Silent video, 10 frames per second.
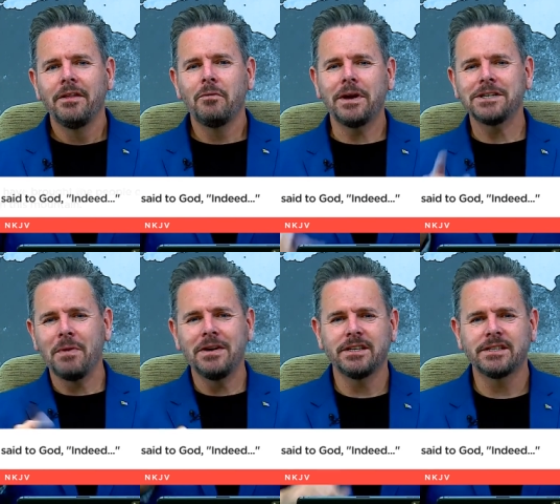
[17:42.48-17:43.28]
What does
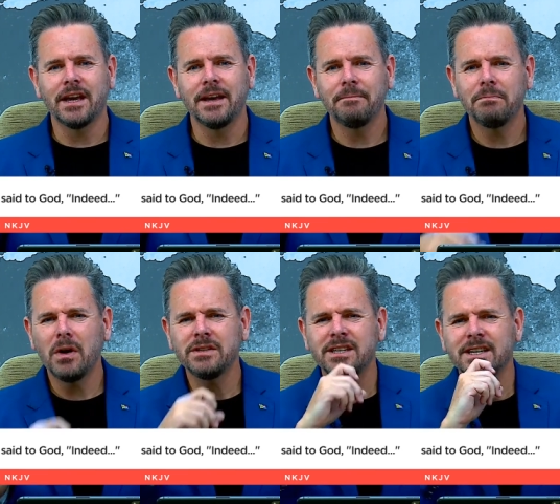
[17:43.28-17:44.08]
Moses say?
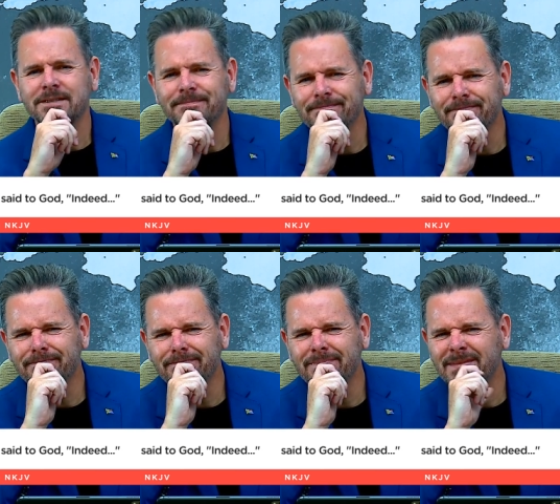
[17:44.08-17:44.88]
Moses says,
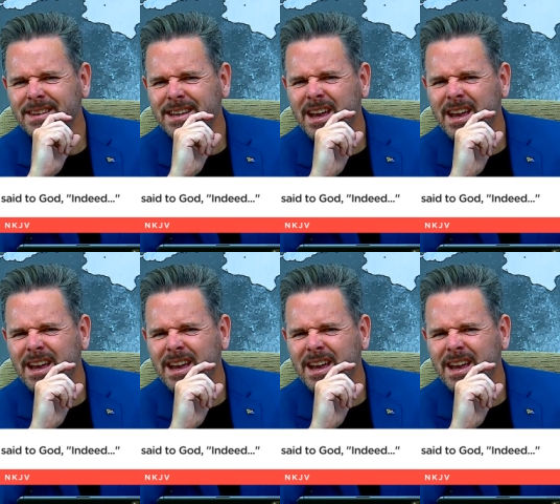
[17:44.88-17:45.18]
mm,